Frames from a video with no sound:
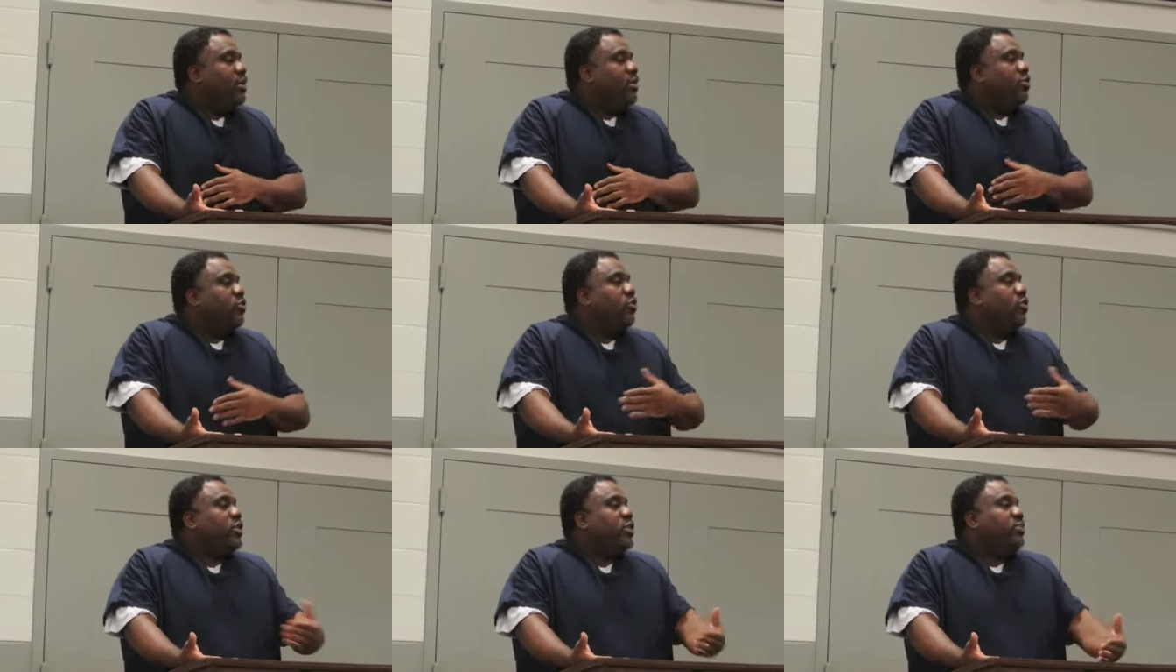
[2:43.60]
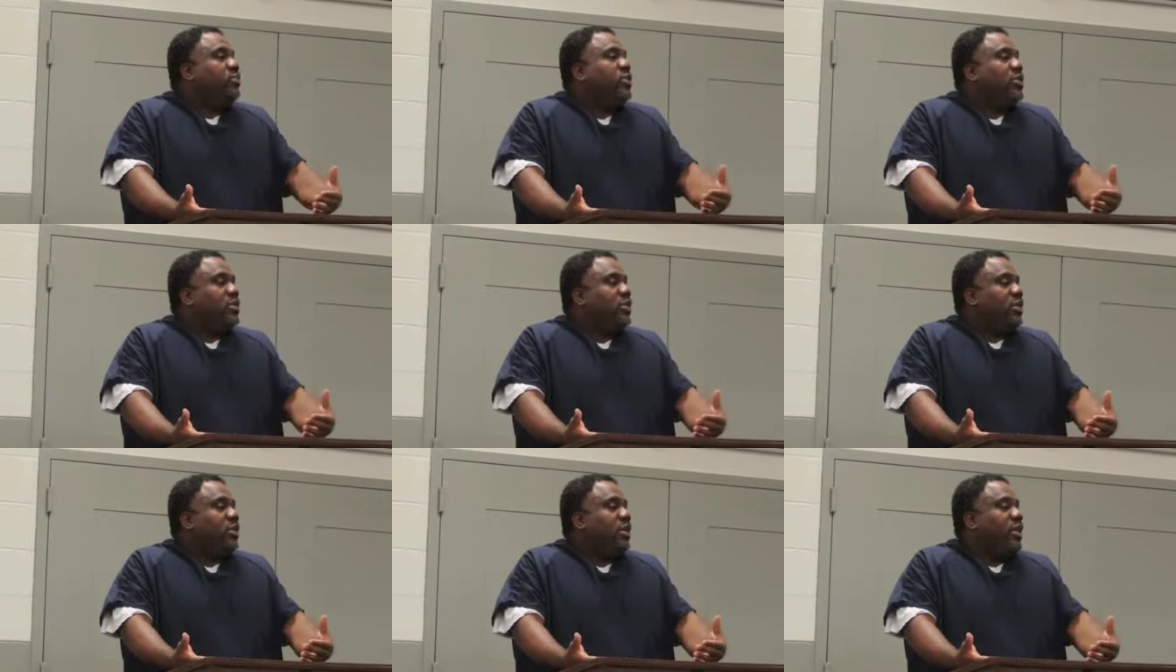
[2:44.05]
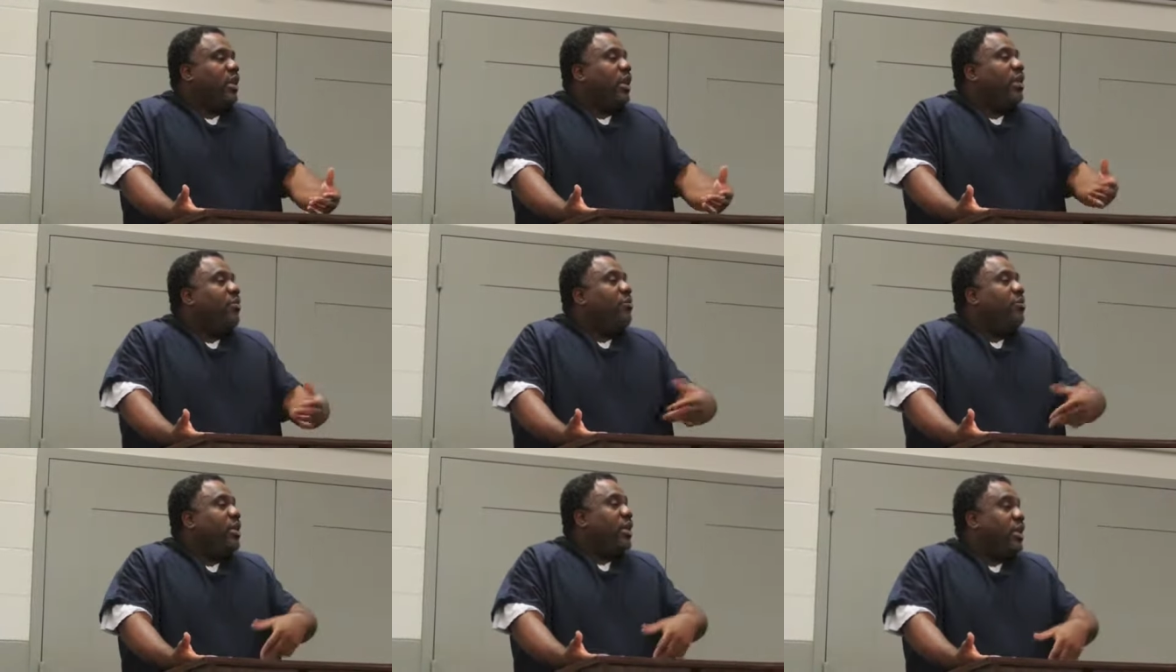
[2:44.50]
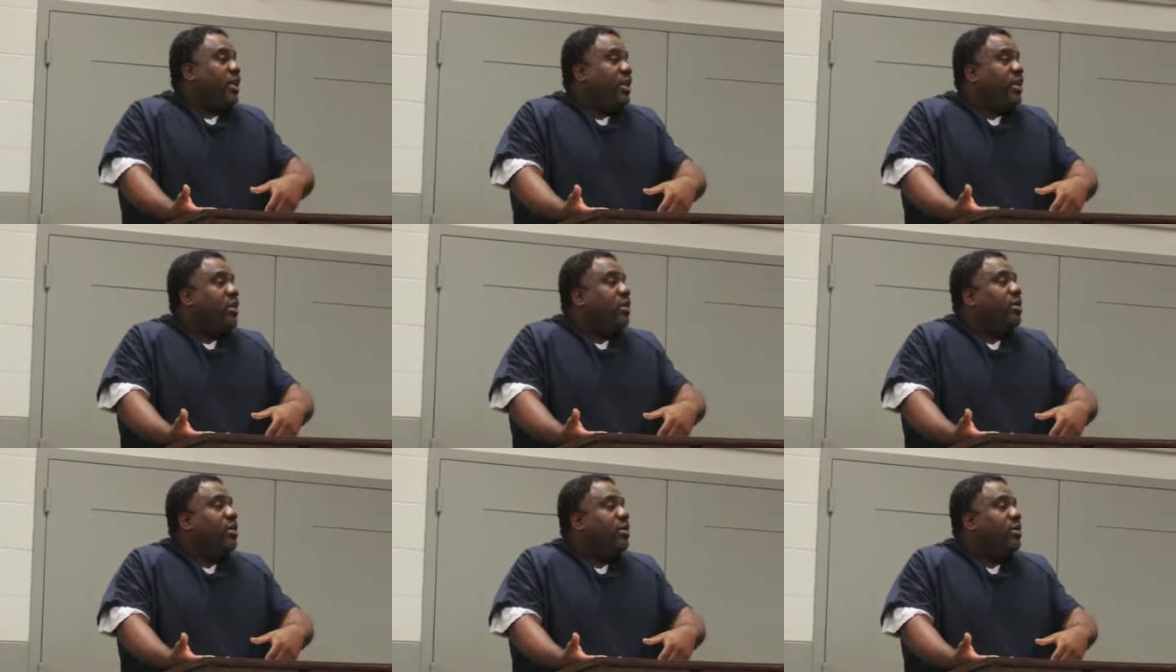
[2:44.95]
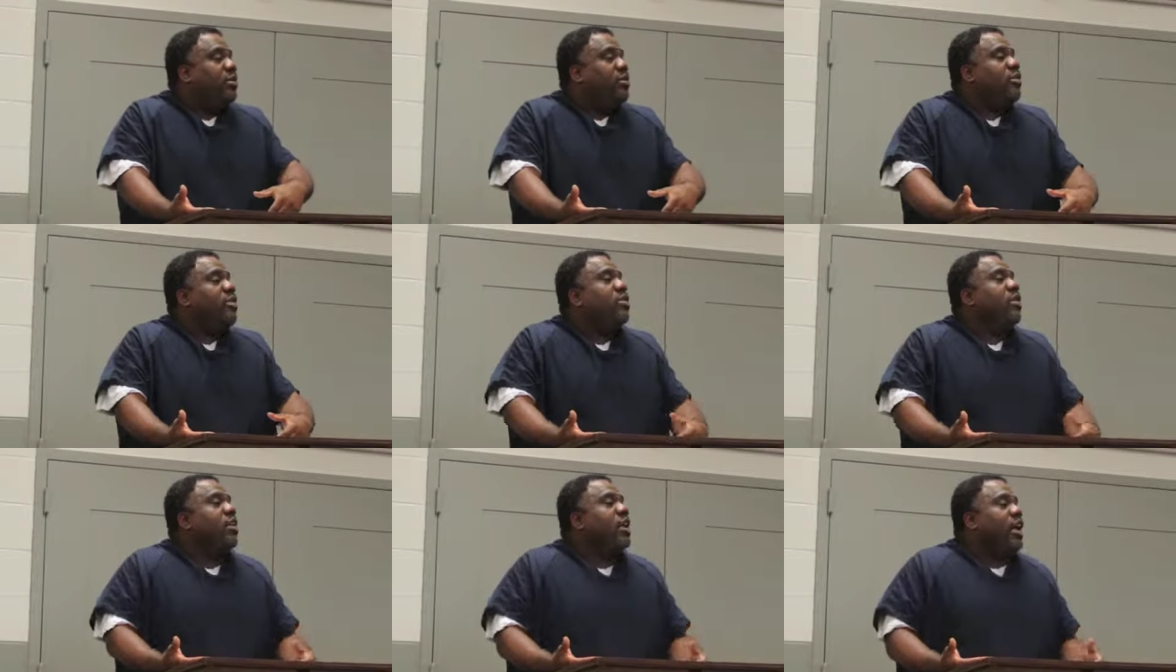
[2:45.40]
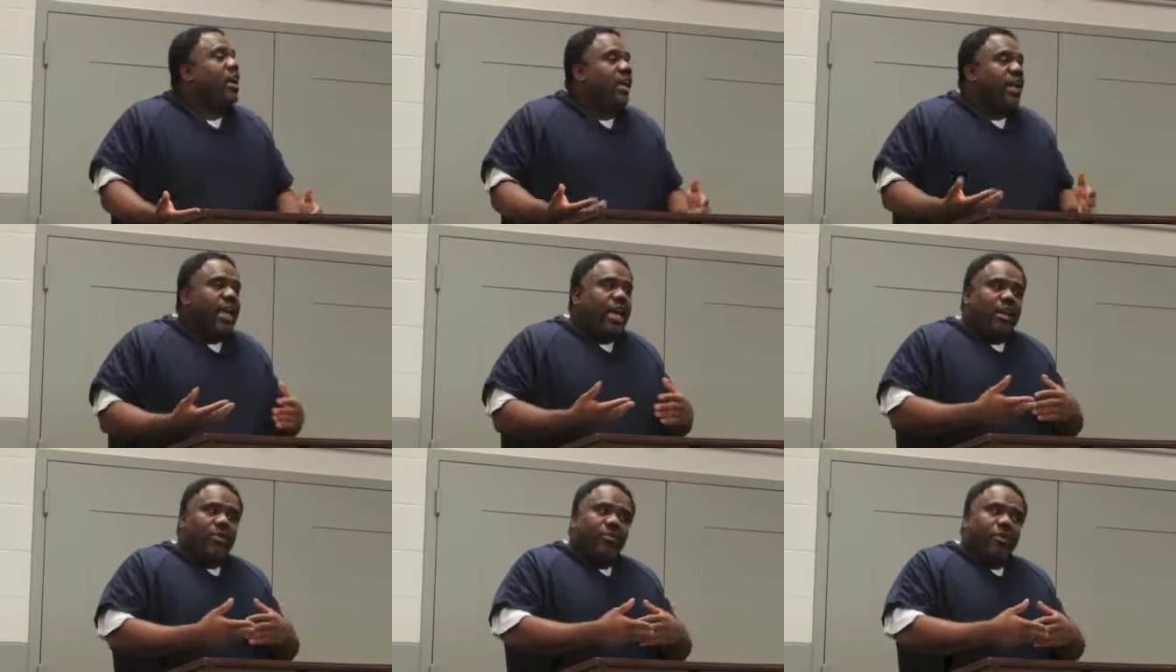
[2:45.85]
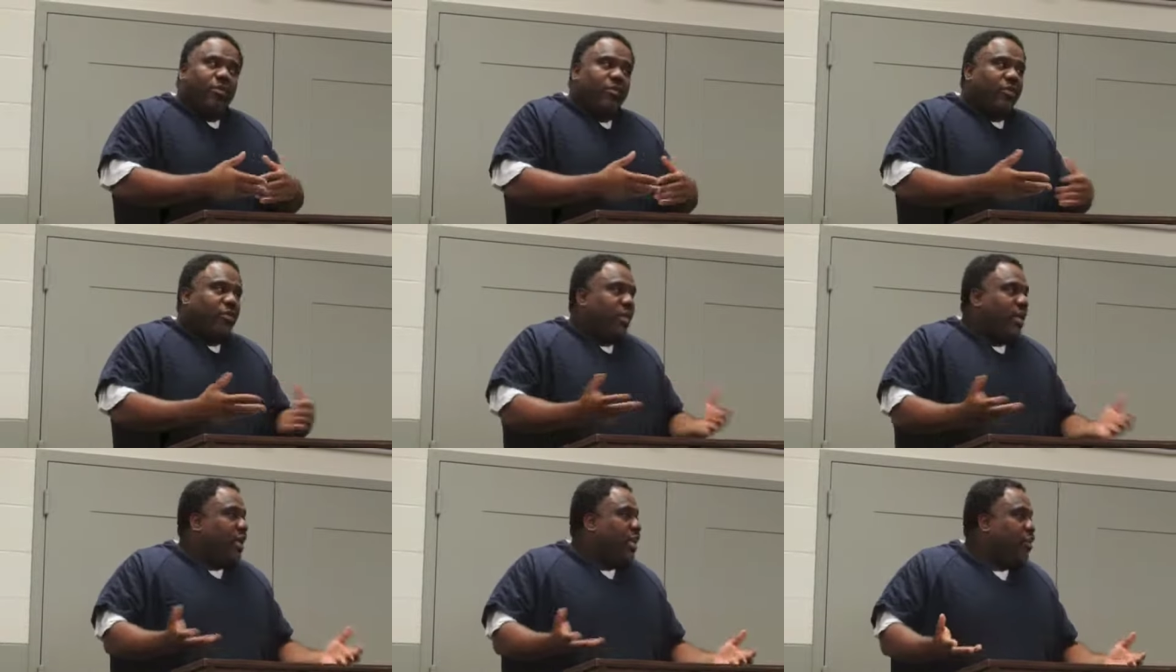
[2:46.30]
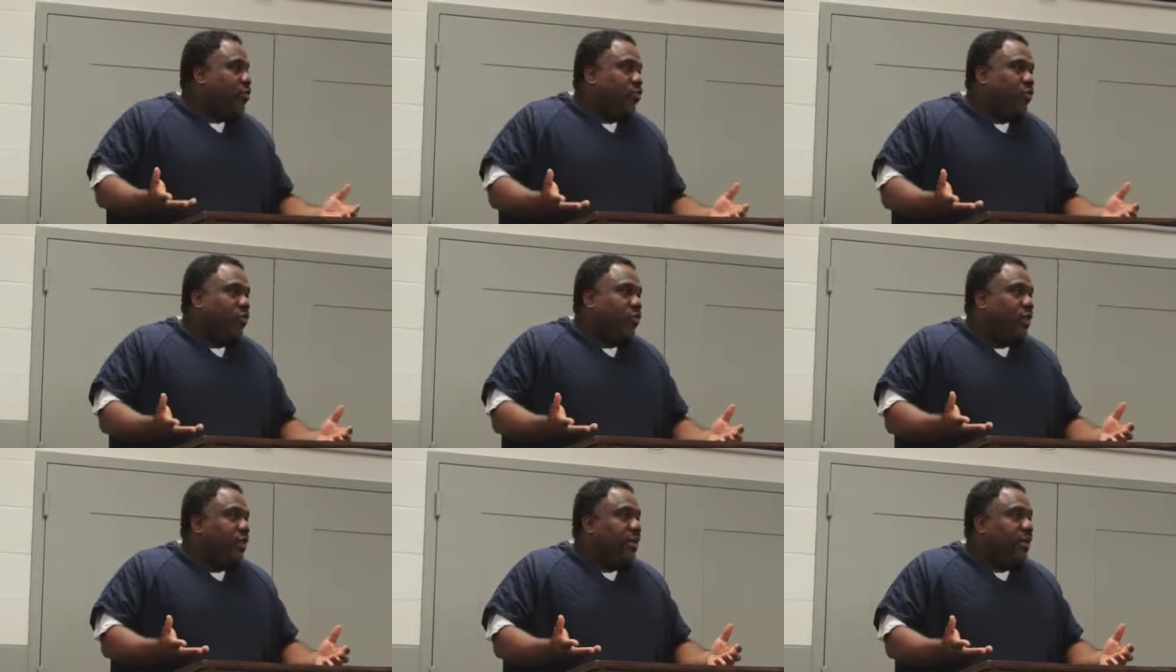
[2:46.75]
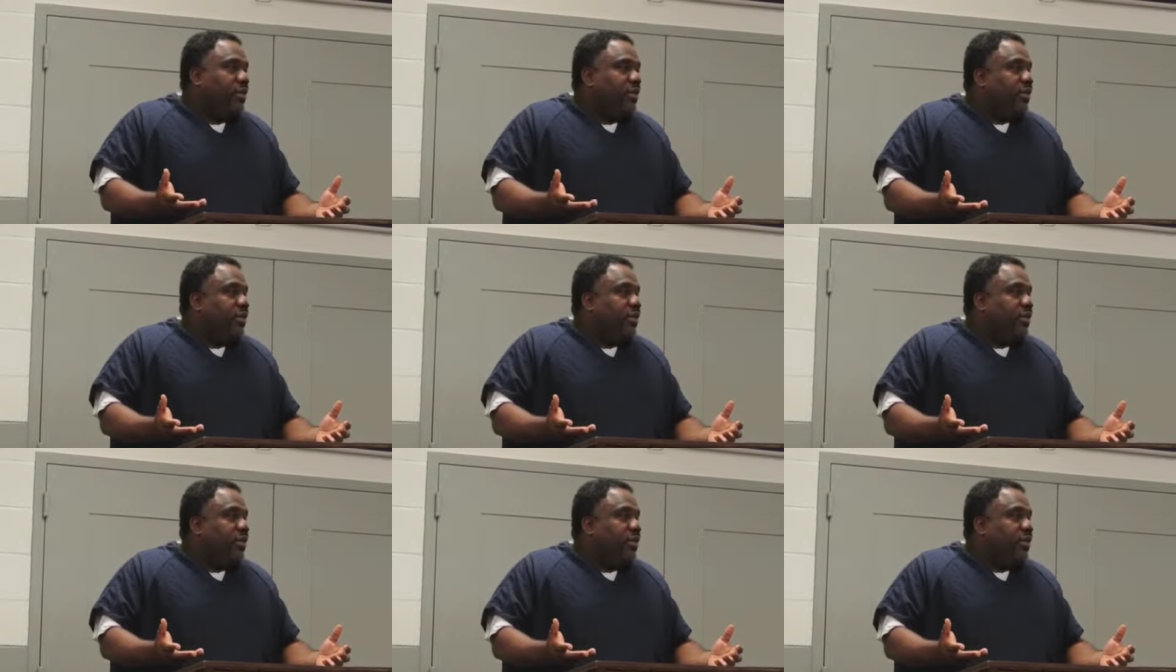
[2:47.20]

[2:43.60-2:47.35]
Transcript: Christmas, I'm in here, got them everything they wanted.